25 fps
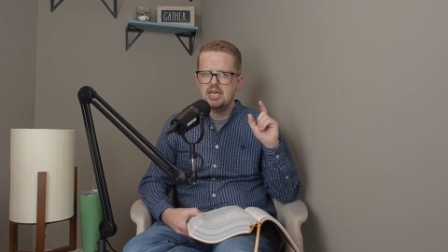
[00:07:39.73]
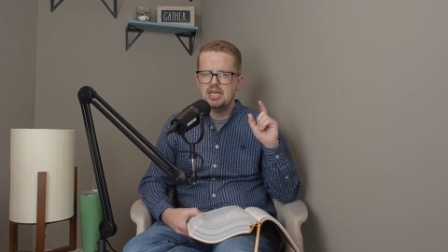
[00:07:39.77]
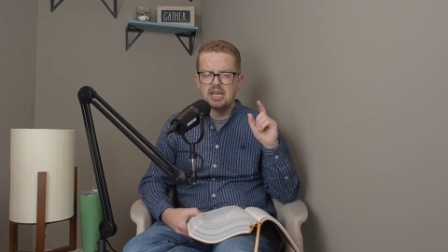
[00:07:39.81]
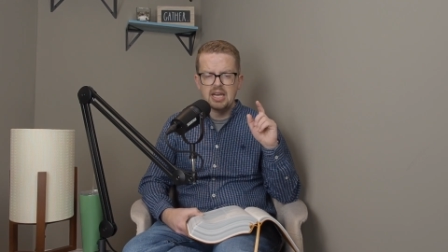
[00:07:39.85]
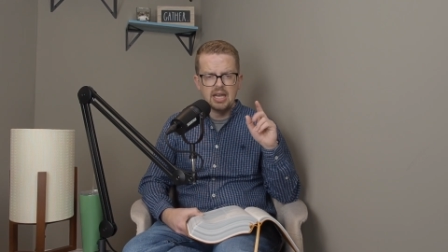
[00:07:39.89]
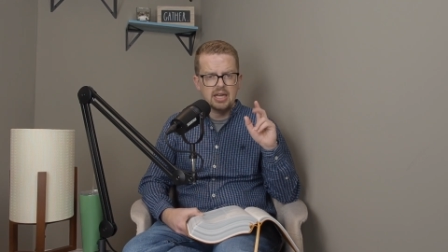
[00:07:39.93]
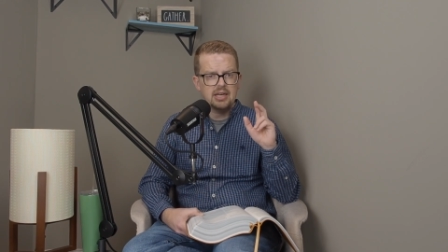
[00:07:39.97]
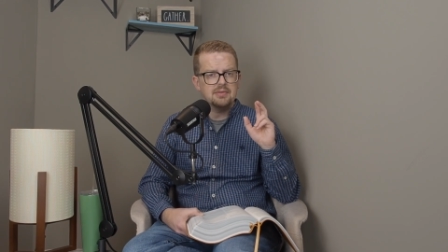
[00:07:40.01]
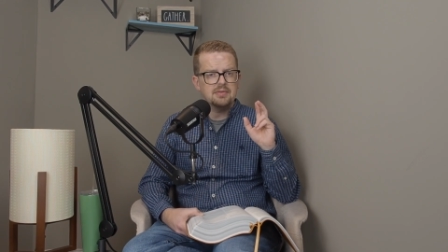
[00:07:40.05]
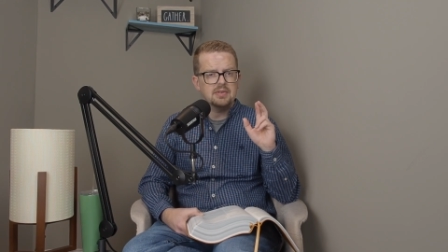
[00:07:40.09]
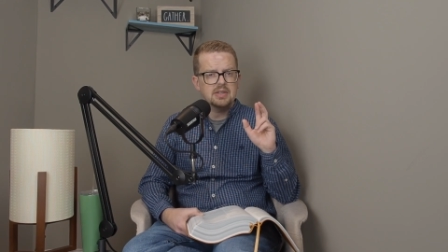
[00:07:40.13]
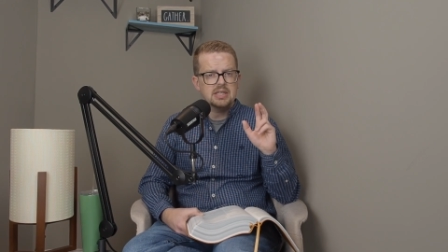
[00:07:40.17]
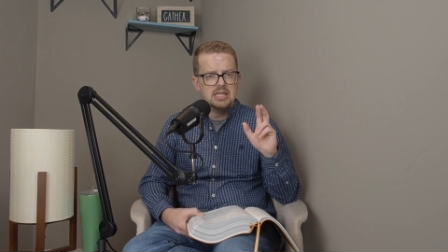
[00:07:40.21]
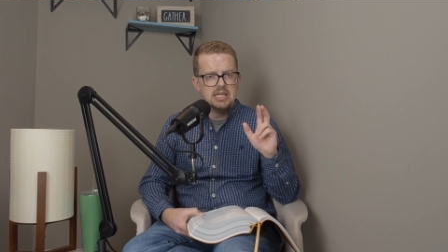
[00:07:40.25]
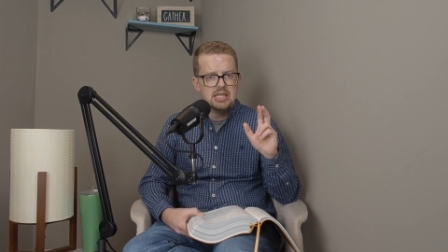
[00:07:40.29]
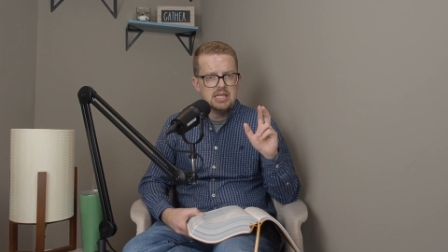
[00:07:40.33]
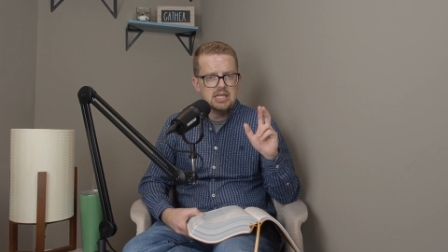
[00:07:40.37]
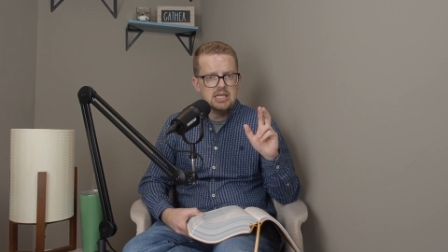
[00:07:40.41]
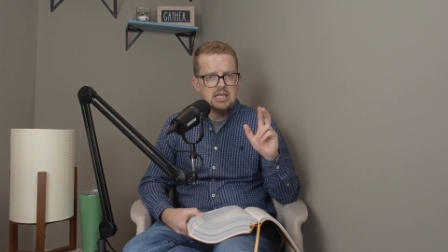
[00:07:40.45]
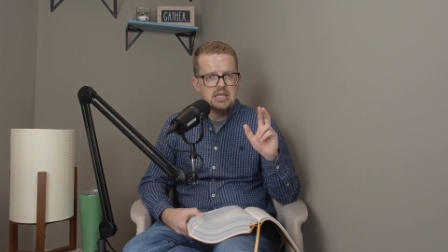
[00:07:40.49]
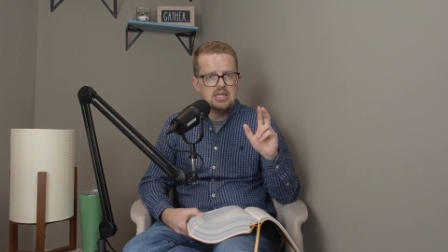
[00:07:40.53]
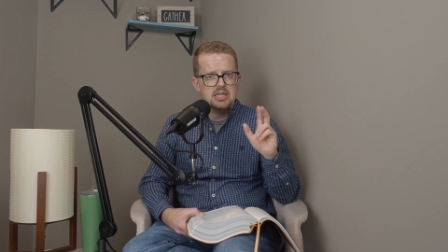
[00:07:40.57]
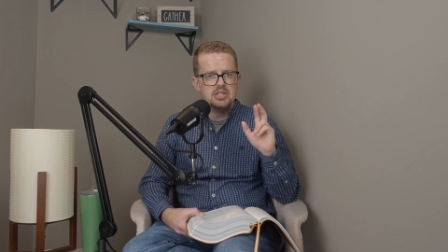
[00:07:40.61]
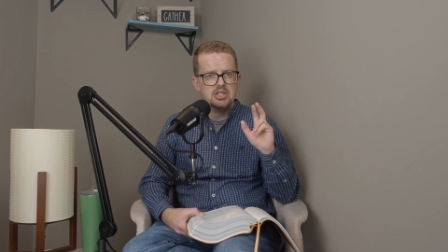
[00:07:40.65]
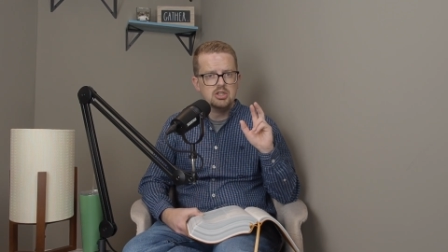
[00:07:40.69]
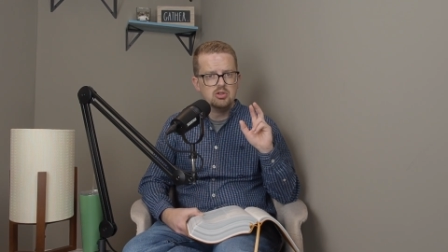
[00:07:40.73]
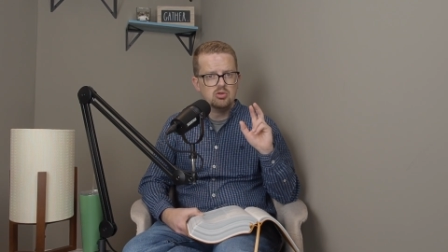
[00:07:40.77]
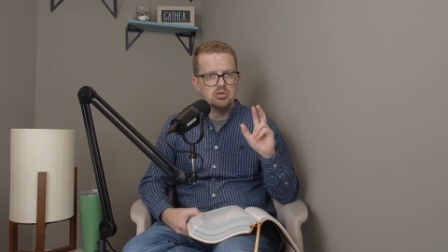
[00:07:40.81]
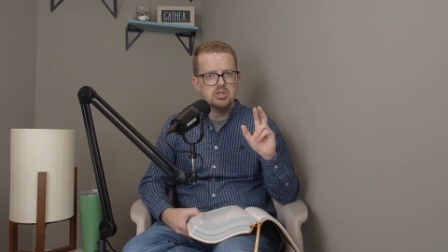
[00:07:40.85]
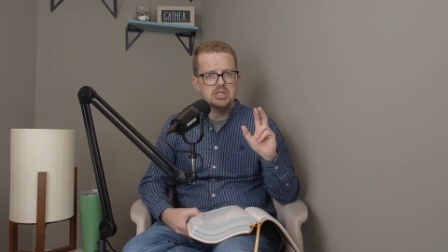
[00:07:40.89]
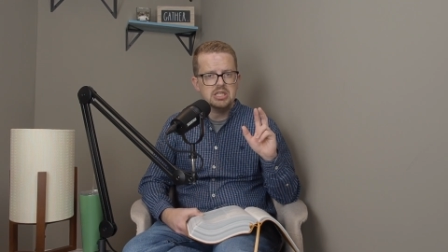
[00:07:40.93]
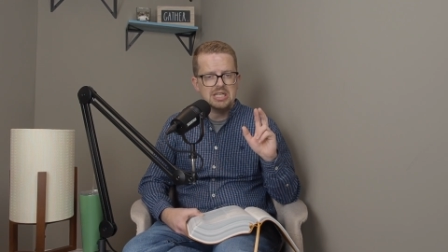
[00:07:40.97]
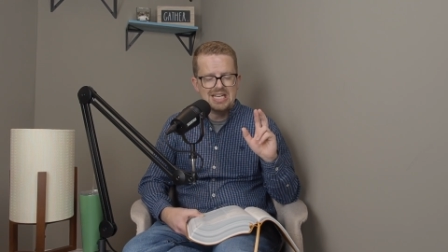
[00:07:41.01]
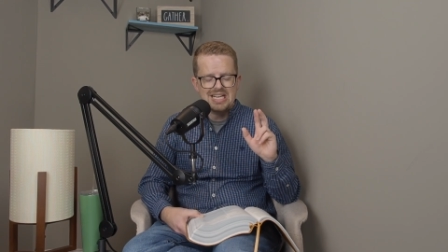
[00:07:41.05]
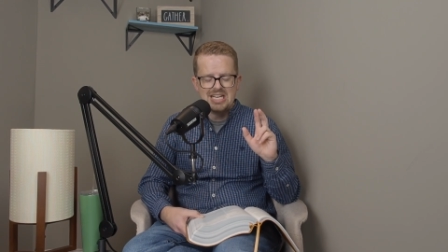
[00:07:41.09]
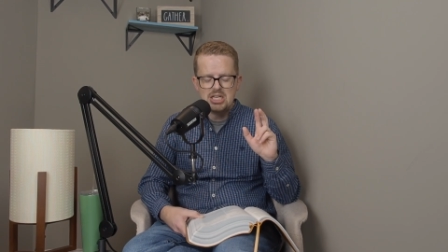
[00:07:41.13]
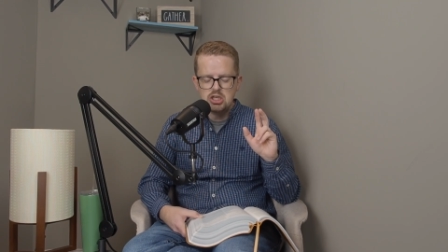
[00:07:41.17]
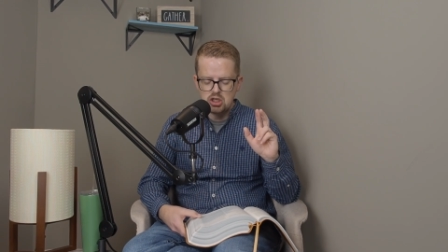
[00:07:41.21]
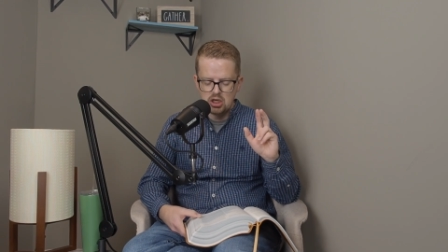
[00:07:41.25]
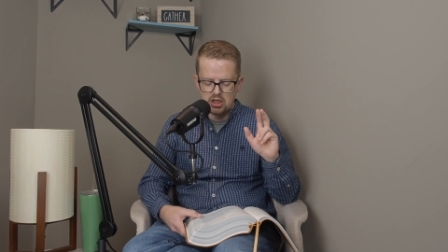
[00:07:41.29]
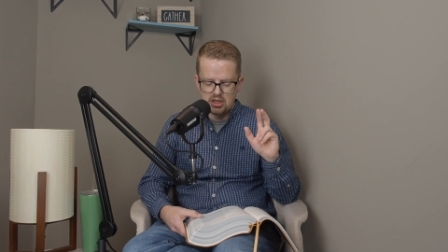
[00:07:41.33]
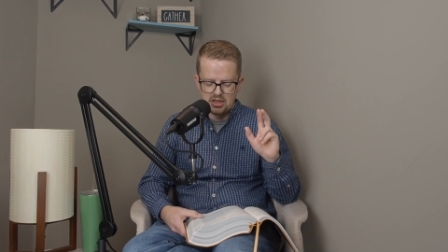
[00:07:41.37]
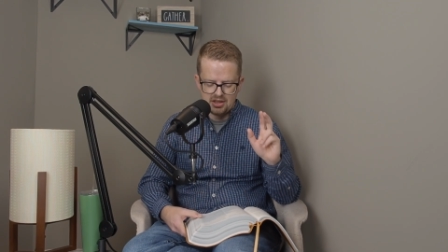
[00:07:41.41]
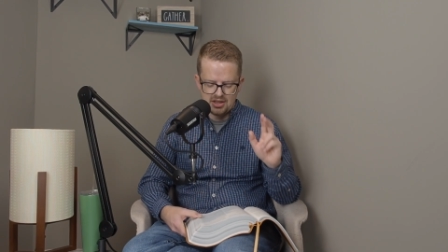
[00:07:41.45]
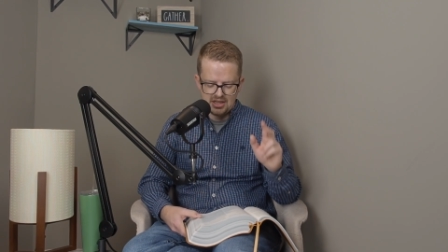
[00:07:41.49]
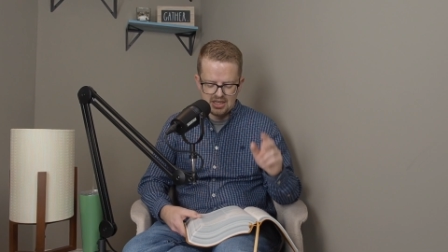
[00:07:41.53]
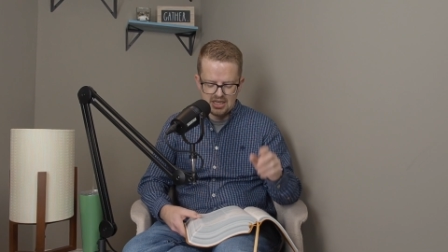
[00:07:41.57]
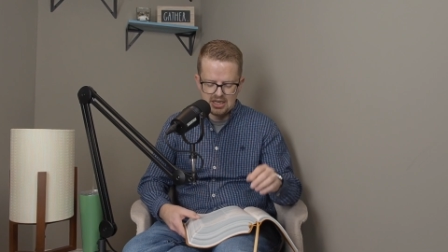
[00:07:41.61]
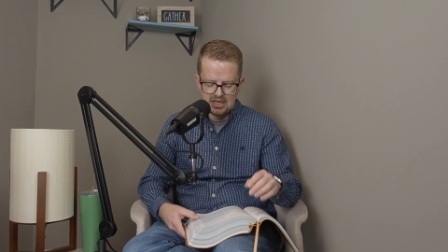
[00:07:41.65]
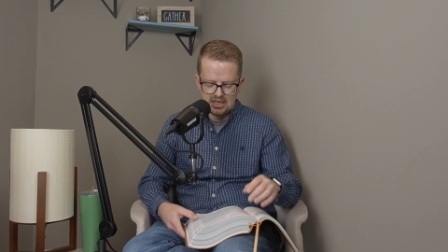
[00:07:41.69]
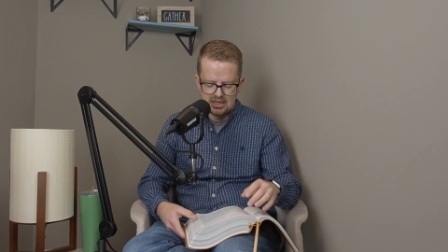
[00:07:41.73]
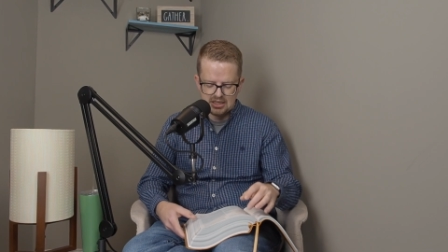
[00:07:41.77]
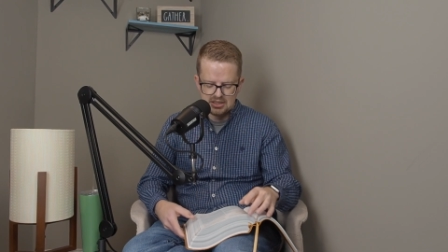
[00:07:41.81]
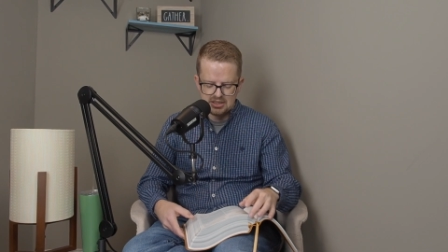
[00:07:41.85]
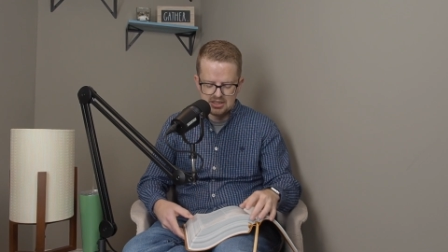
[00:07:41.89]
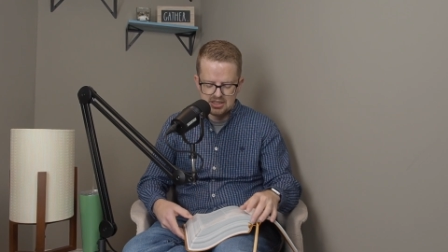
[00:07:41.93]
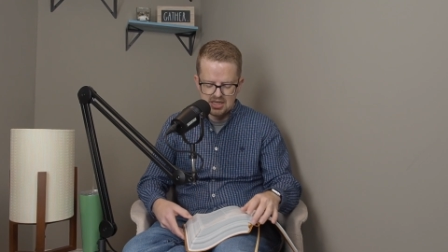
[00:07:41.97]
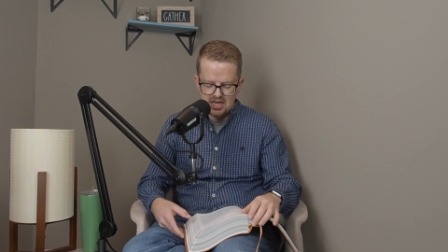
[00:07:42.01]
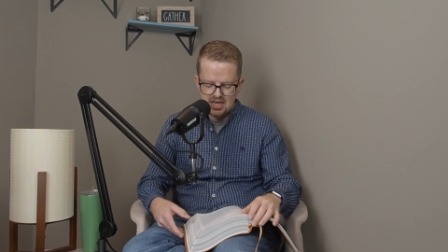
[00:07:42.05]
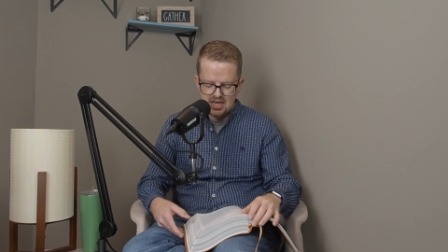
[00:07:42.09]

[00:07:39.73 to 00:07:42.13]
kind of key strategic things